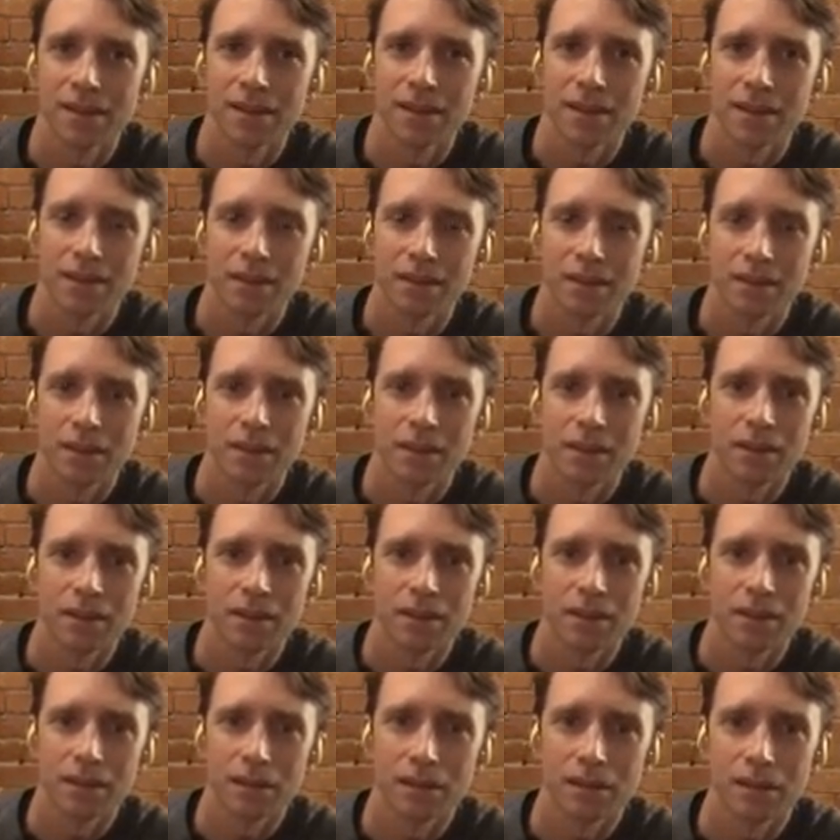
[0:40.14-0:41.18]

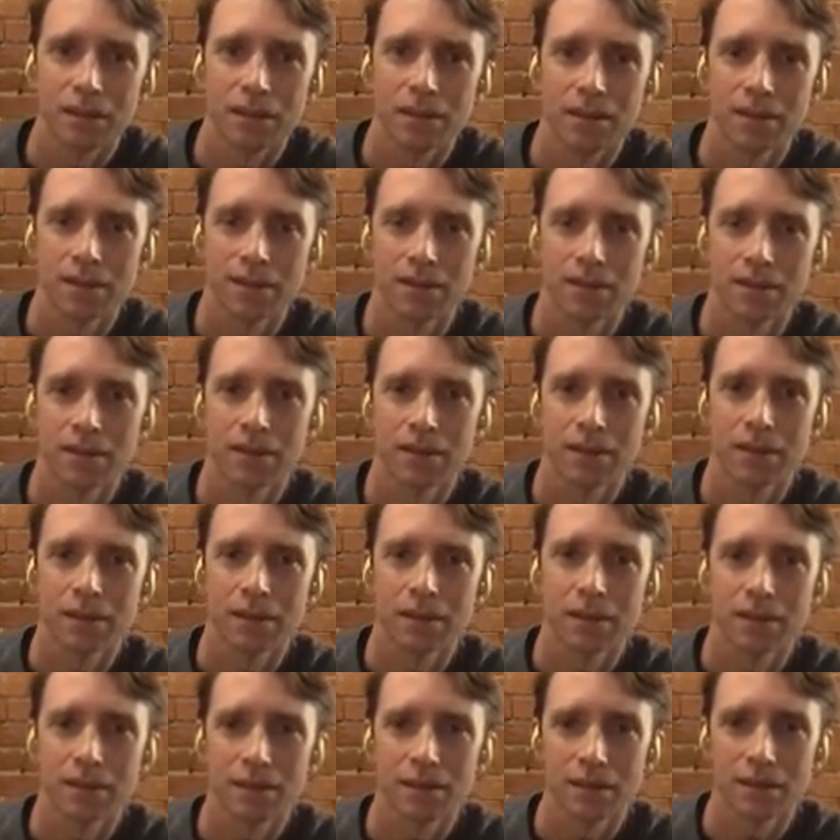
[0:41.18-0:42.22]

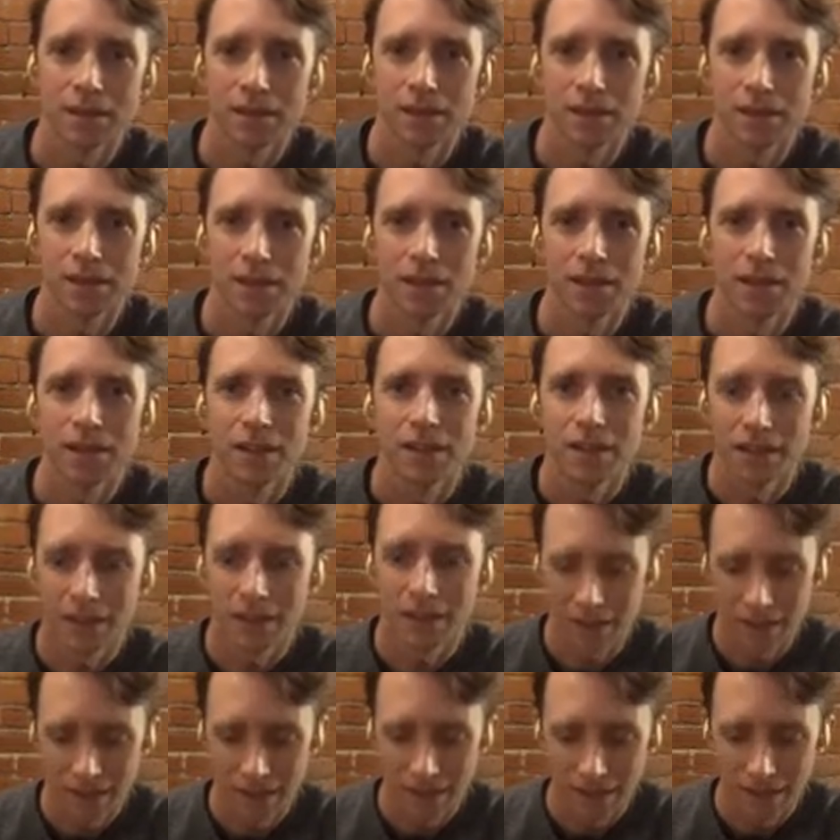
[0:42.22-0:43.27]

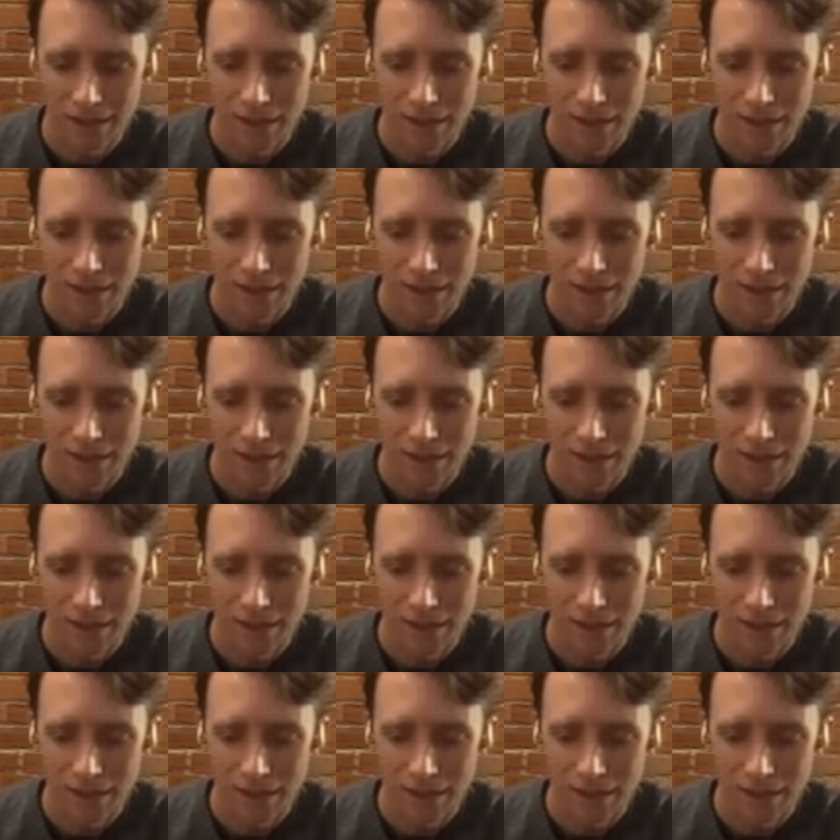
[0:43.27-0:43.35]
(silent)